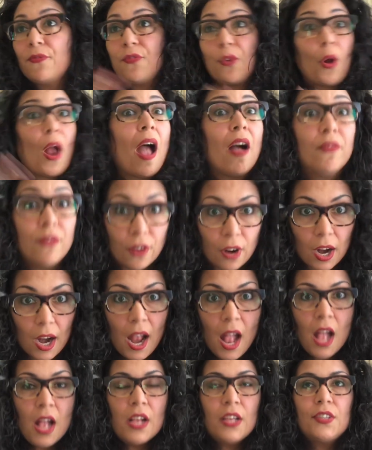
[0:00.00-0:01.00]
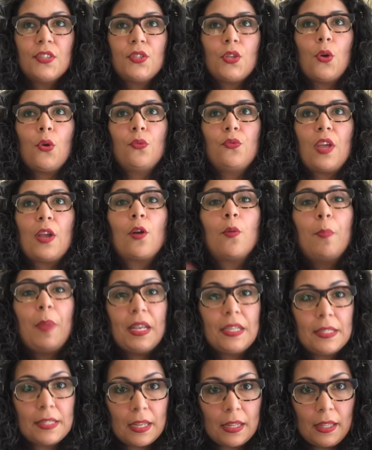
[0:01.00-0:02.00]
are
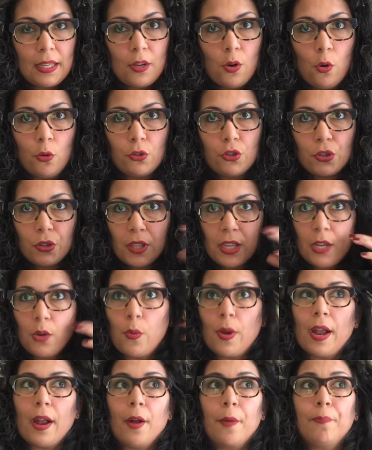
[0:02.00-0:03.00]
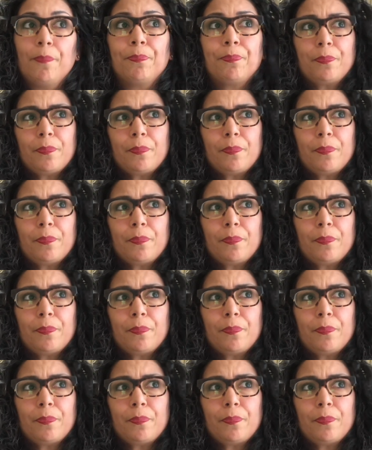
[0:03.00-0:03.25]
basically culturally queer.